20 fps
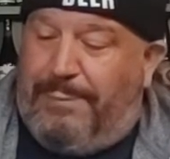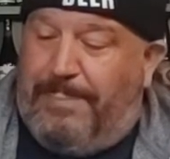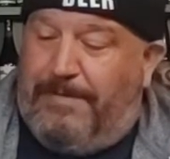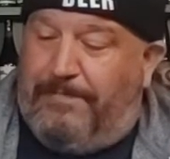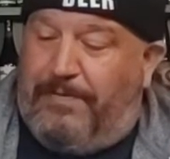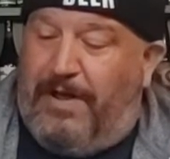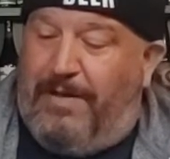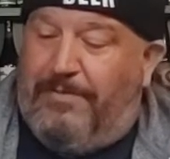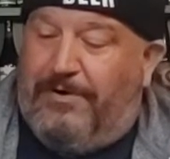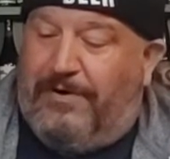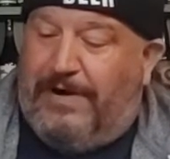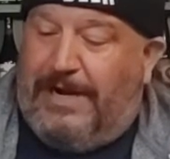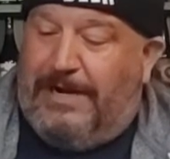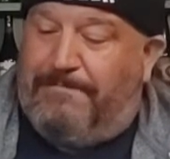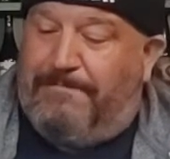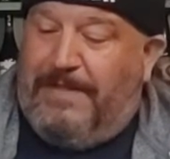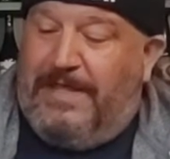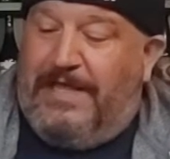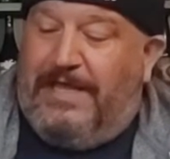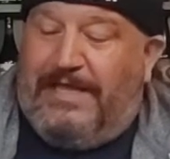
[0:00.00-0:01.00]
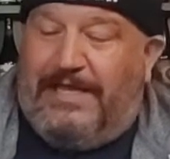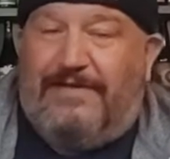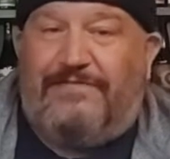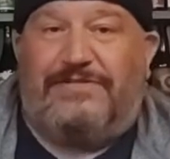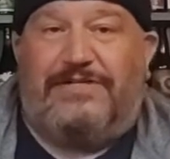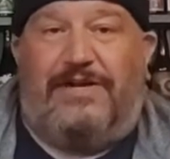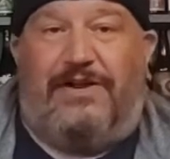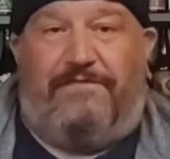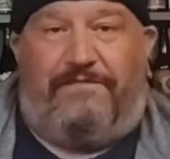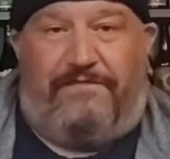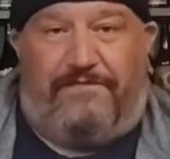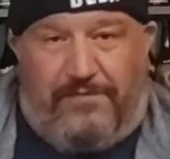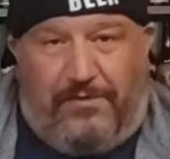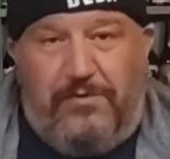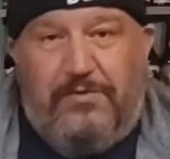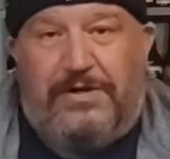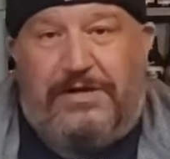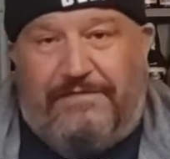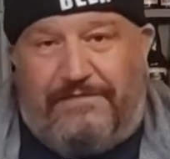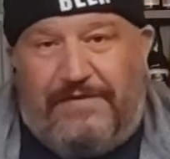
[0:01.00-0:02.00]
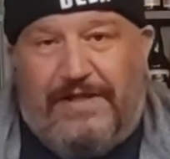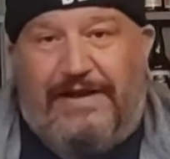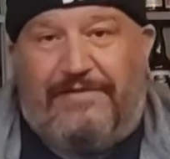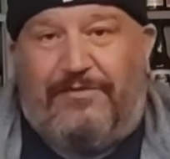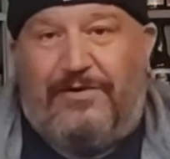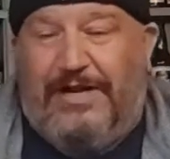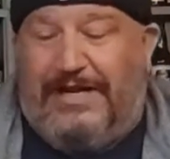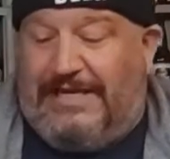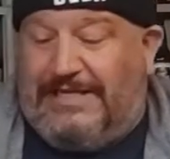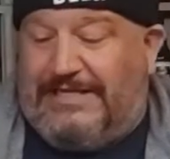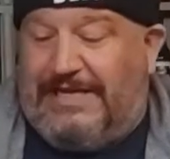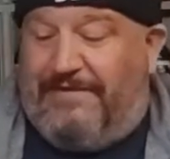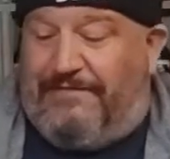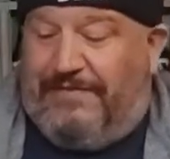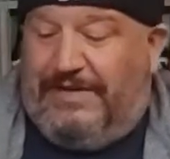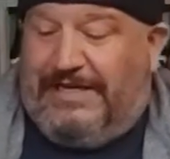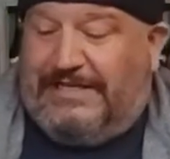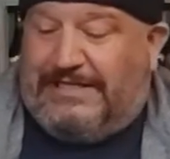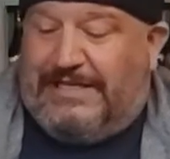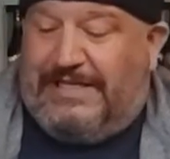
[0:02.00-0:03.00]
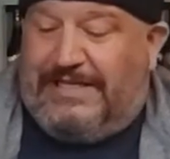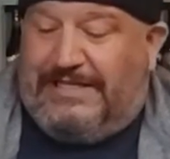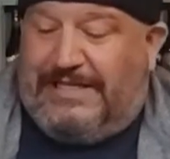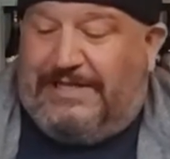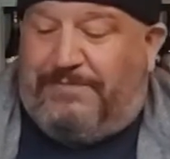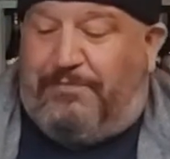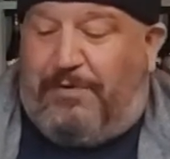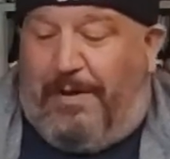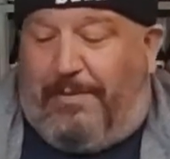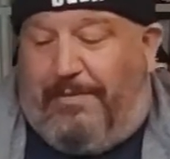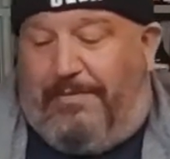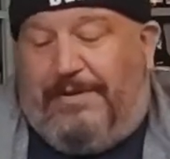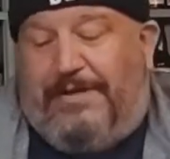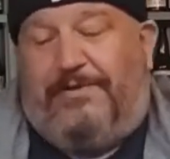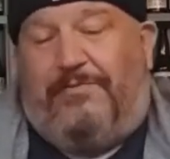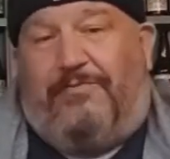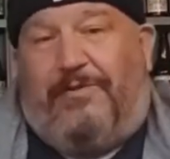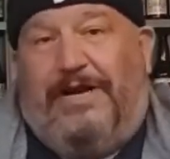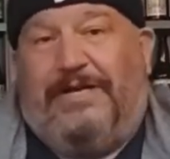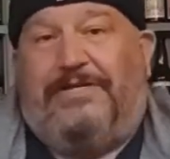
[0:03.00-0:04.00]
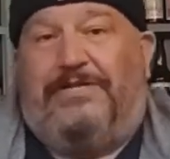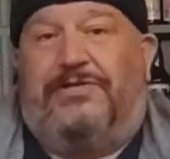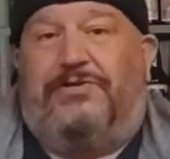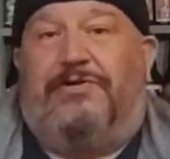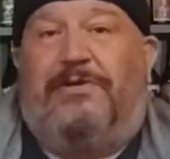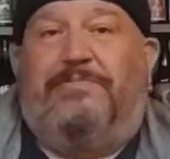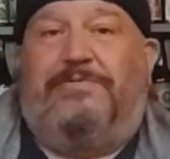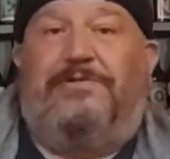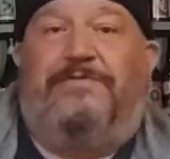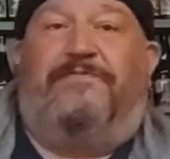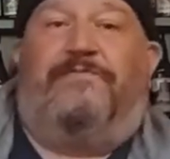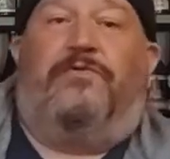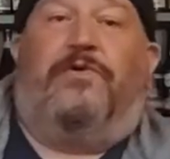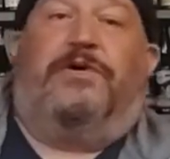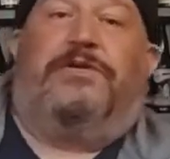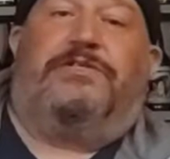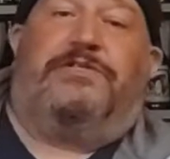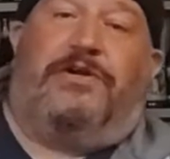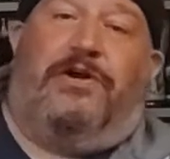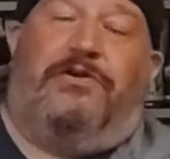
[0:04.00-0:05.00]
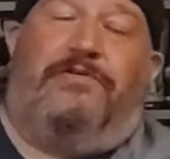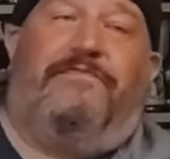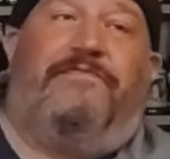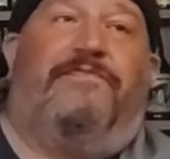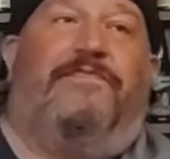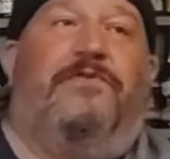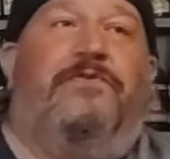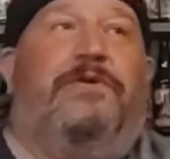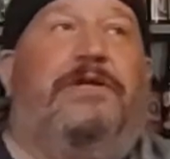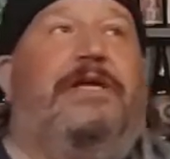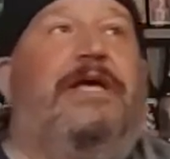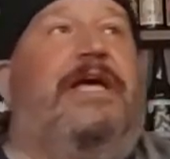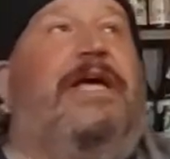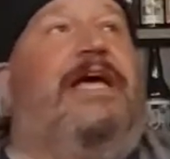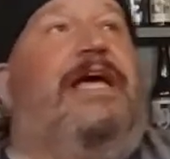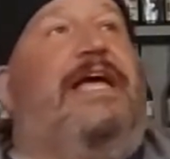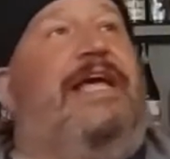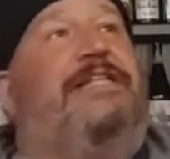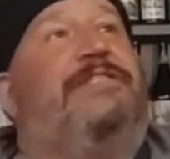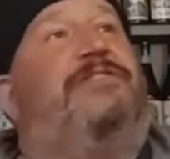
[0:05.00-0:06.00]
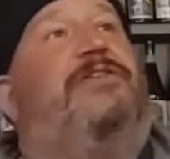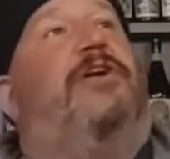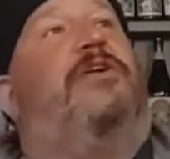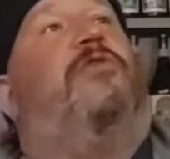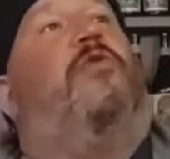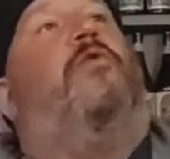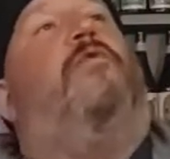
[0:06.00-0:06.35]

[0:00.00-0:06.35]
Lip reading: The pomegranate gives it a fruity flavor, and it definitely is. I think that's probably the right description for it. Tart and fruity. It's not